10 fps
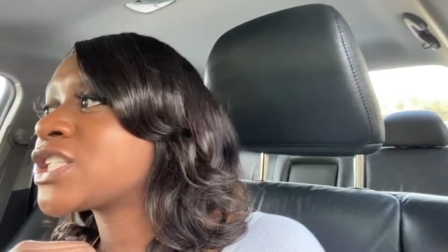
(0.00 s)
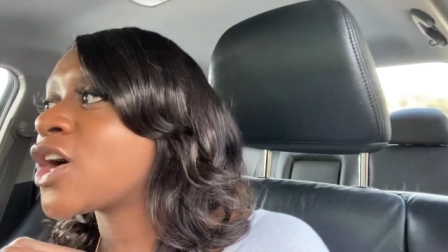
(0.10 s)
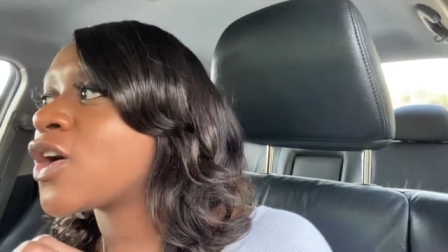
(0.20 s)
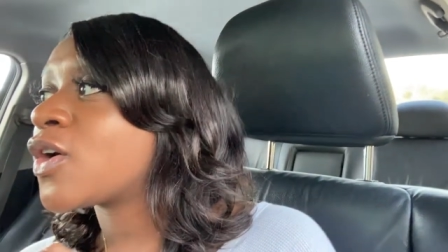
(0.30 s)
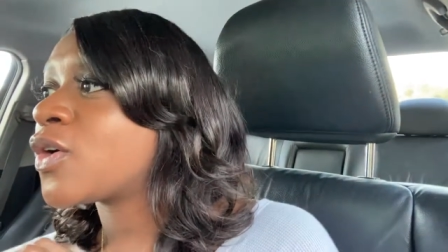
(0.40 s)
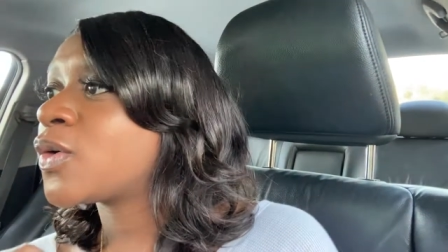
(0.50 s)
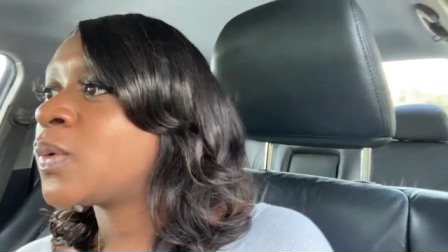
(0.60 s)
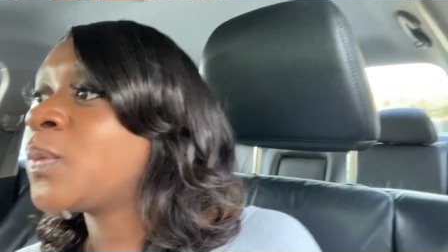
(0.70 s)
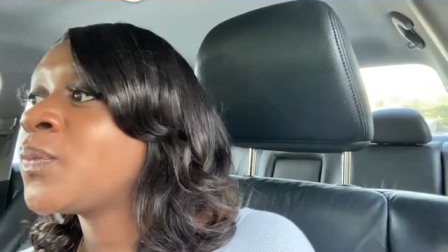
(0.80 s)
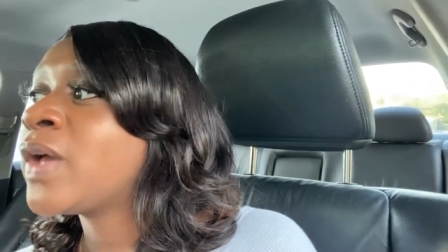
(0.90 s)

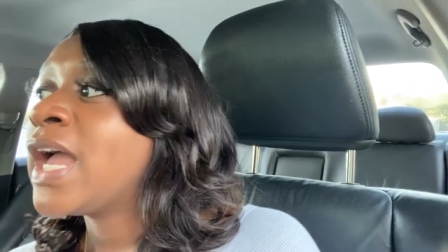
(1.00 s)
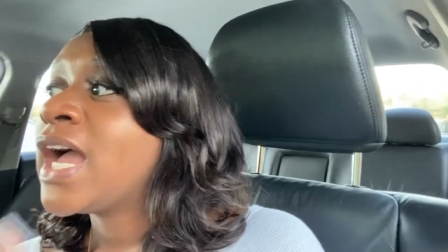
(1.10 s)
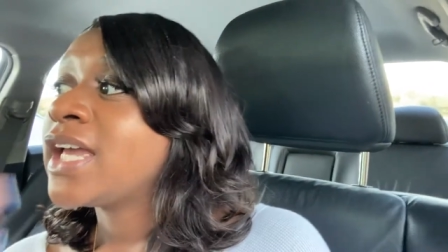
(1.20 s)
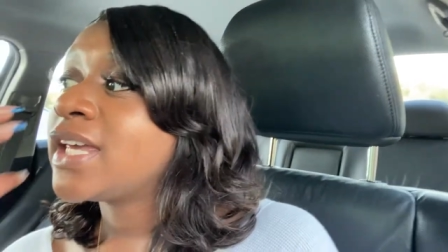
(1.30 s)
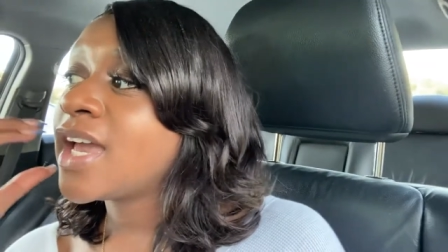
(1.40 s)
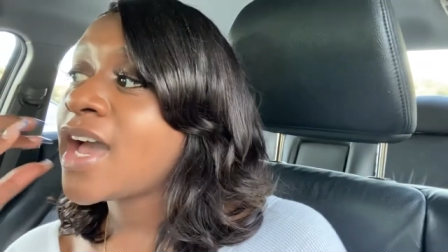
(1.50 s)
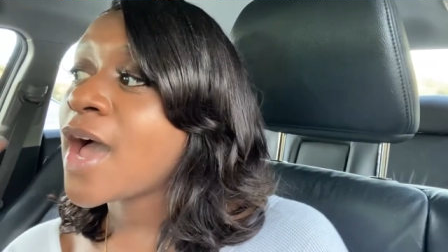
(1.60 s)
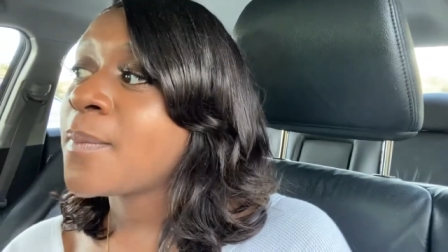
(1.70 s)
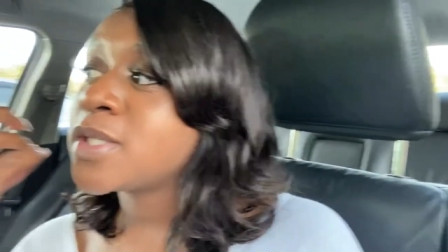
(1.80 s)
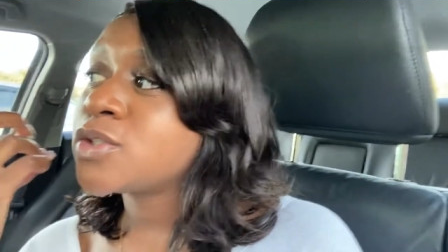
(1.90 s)
So
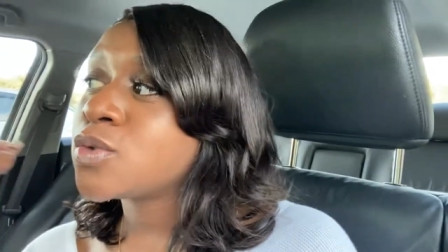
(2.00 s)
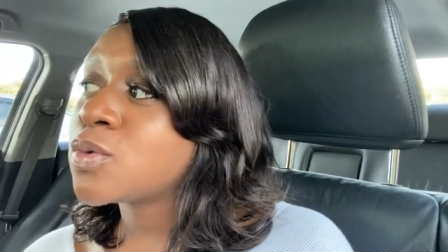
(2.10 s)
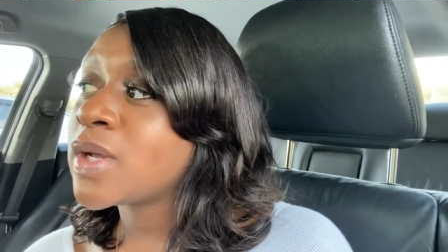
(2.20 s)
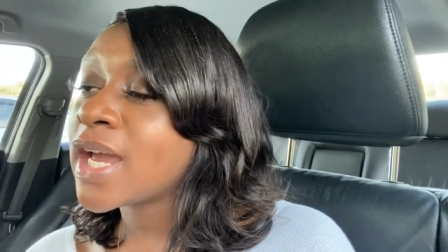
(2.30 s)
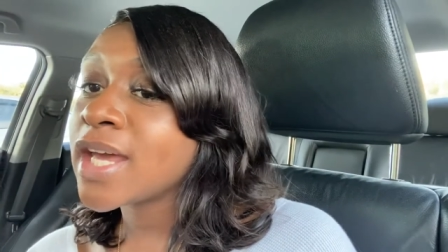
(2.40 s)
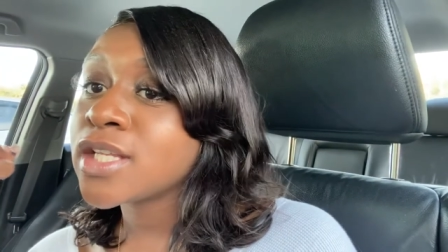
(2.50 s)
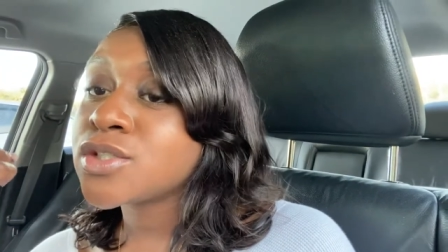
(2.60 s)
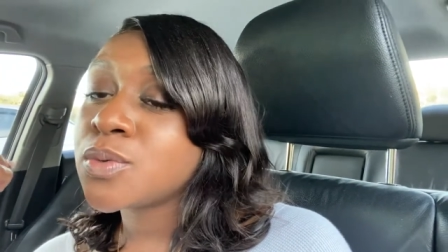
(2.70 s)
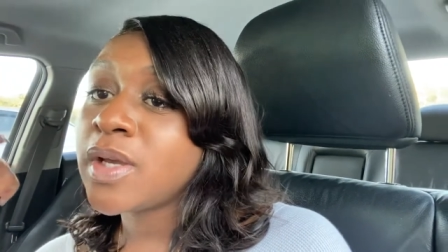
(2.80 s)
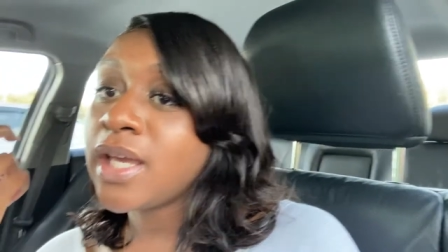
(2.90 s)
yeah, I'm gonna do what I
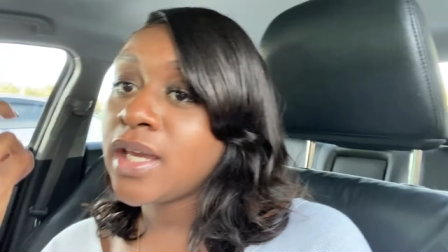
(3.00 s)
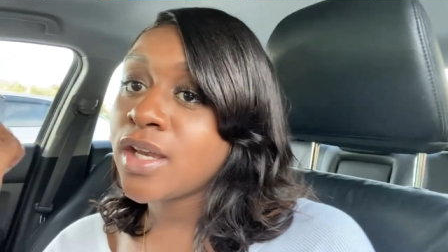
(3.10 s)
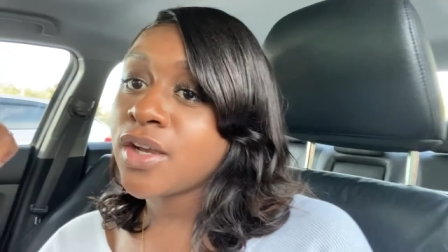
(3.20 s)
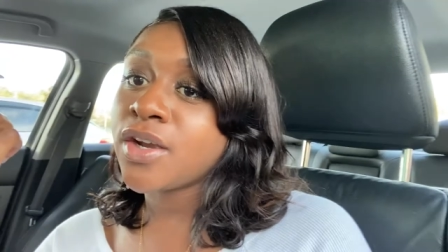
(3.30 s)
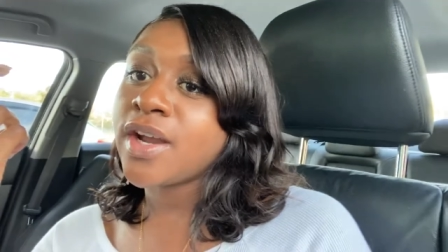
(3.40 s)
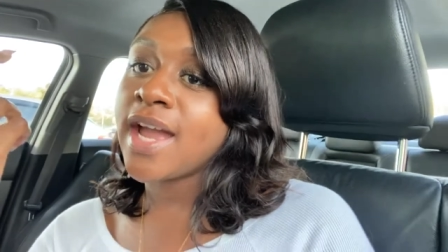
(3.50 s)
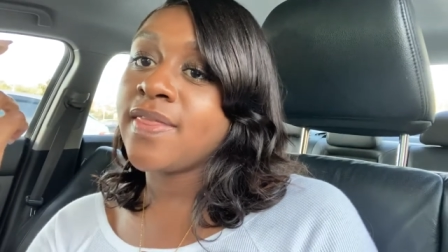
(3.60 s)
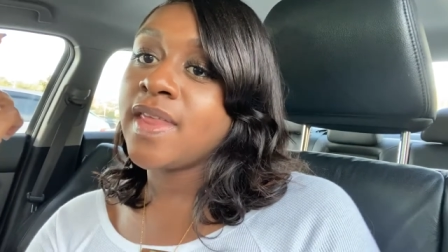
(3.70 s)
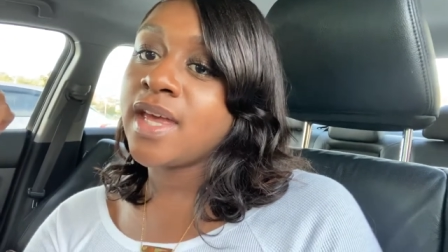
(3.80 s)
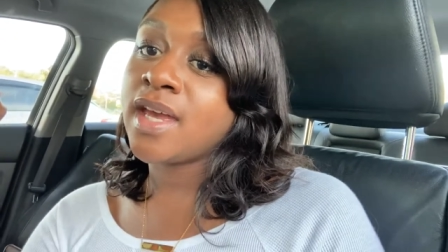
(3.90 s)
gotta do here.
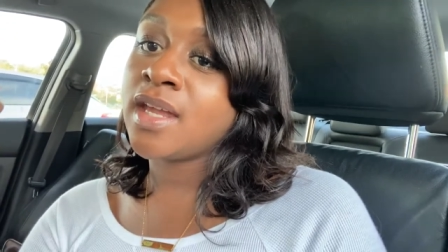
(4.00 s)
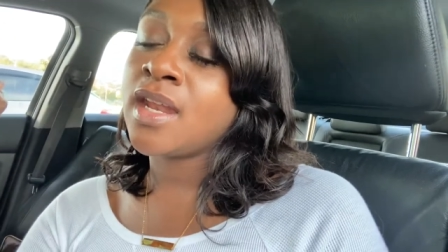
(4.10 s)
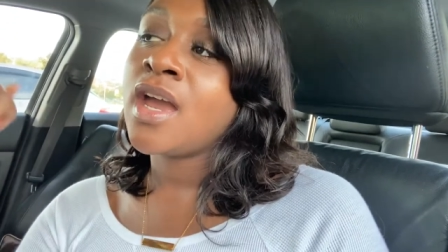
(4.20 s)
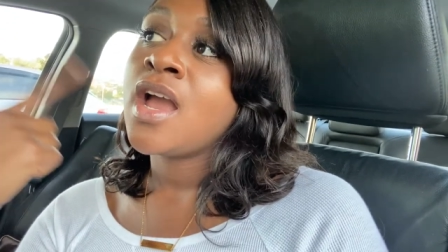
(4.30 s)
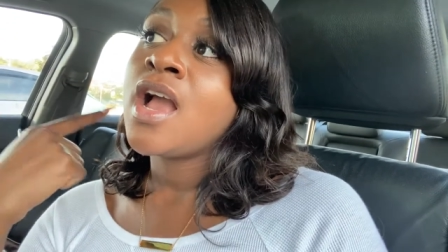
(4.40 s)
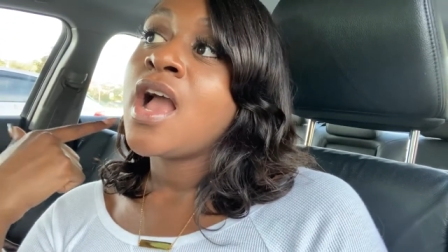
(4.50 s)
And then